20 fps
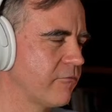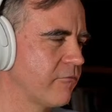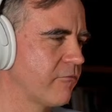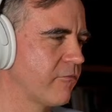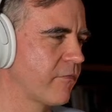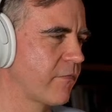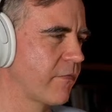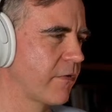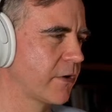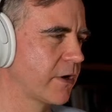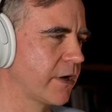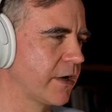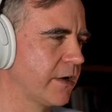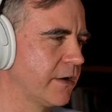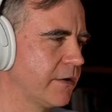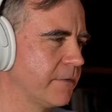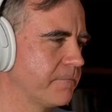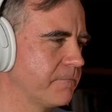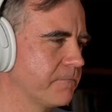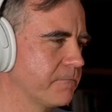Okay,
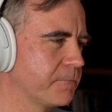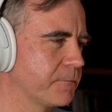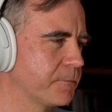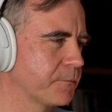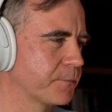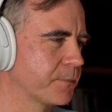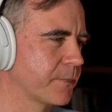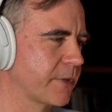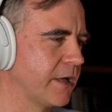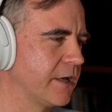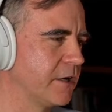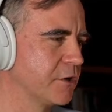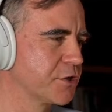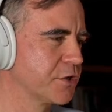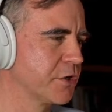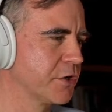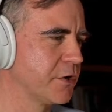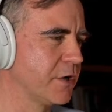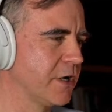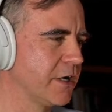and I'll show
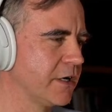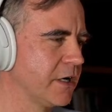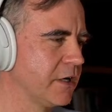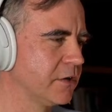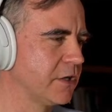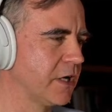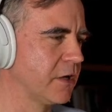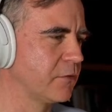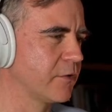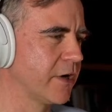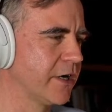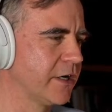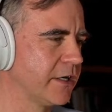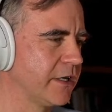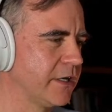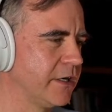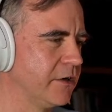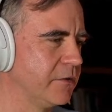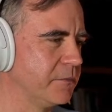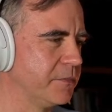you, I'll write it
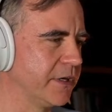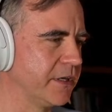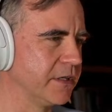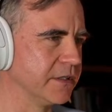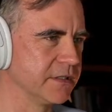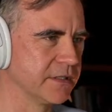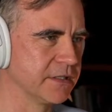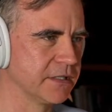here because